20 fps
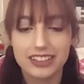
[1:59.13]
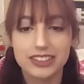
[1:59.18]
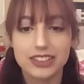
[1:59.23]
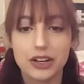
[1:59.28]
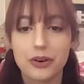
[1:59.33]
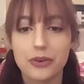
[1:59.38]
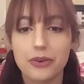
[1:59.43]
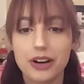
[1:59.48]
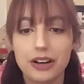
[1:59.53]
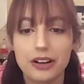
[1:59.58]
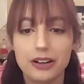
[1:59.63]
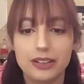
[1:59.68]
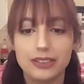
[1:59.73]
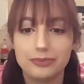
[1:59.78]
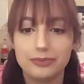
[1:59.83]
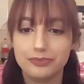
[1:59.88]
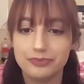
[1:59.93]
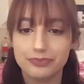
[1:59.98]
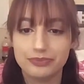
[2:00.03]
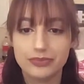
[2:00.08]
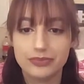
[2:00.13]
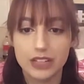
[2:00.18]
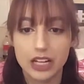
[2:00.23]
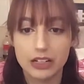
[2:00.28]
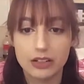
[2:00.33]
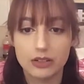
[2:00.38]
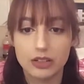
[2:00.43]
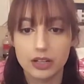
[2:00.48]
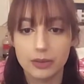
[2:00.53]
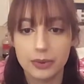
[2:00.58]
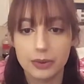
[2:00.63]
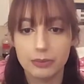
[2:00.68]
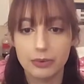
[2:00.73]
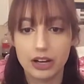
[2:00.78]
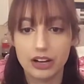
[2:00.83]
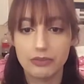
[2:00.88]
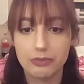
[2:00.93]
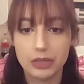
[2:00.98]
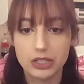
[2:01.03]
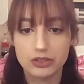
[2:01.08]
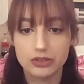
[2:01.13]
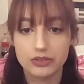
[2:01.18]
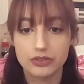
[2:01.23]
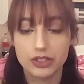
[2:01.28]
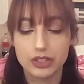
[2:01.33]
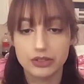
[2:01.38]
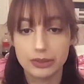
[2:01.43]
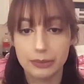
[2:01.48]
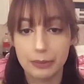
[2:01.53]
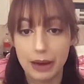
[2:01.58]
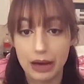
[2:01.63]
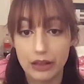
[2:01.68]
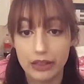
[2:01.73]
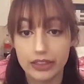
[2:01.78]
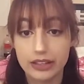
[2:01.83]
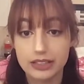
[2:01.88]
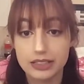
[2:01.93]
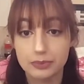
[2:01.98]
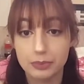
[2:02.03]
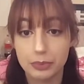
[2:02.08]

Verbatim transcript: so um, I know a lot of people have mixed reviews about this.